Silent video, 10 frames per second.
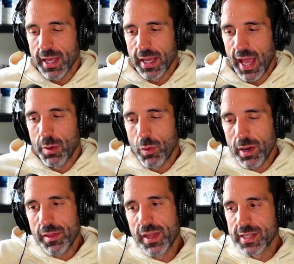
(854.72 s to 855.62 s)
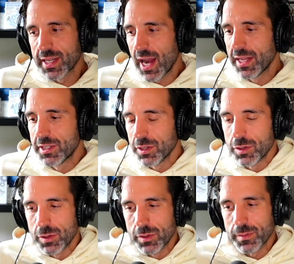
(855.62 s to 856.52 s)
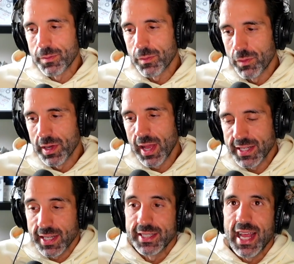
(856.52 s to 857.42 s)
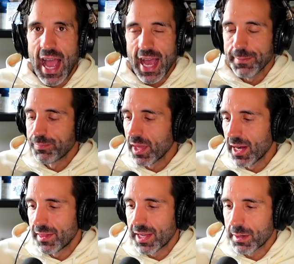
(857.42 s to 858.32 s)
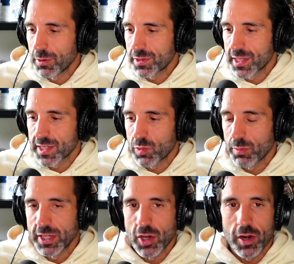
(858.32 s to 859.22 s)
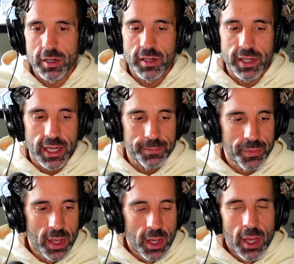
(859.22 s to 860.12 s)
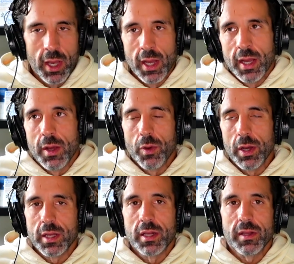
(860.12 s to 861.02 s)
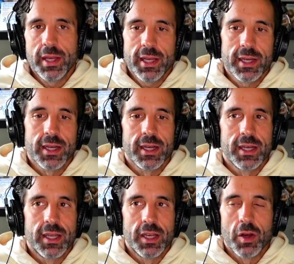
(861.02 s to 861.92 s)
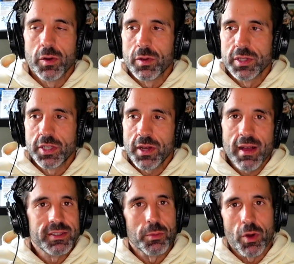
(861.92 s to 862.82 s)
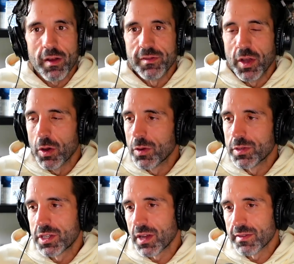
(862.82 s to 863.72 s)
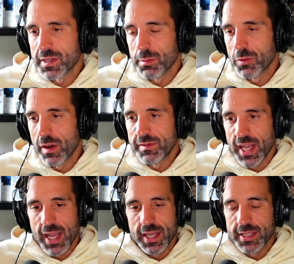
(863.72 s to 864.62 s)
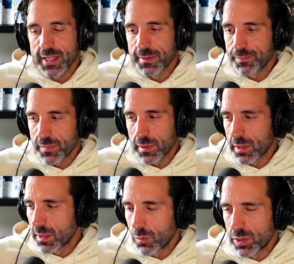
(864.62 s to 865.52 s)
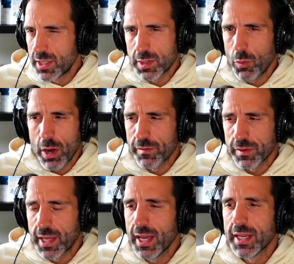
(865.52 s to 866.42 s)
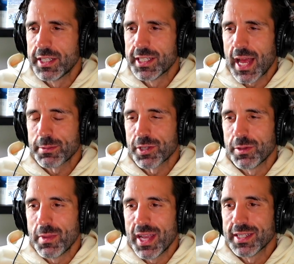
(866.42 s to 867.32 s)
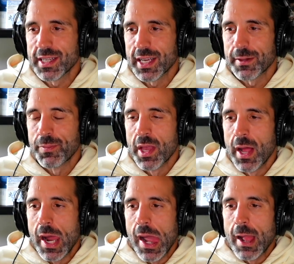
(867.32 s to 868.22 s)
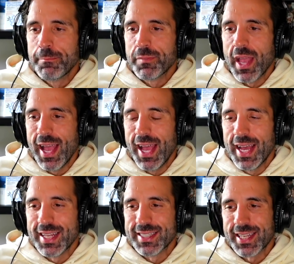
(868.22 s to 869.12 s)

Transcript: And one of the things that I do with, as a dad, and I think about this with my daughter Clea. Clea, you know, she'll have some rough goes, she'll have some rough days, and she's a wonderful kid. She's absolutely amazing, and